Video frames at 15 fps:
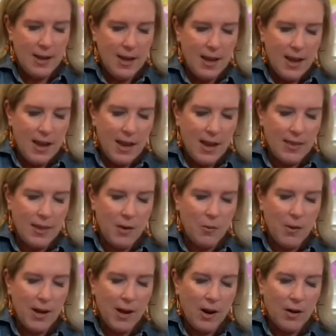And then
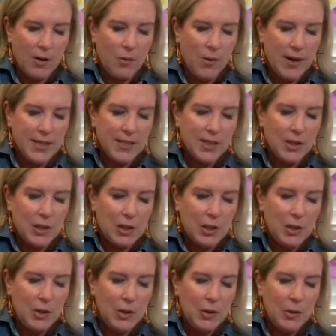we are going to
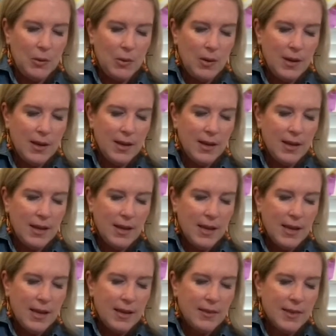glue
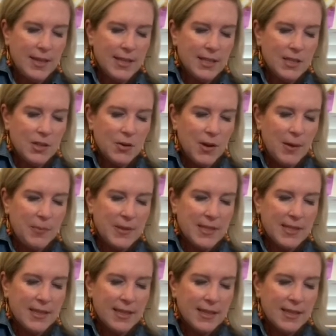these strips
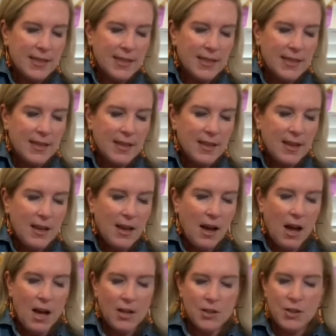
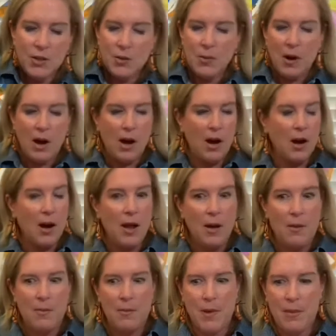onto our
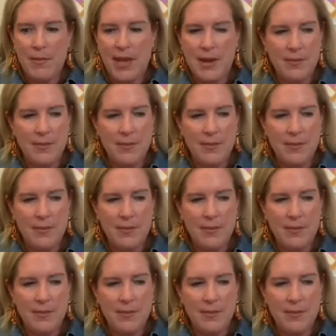mummy.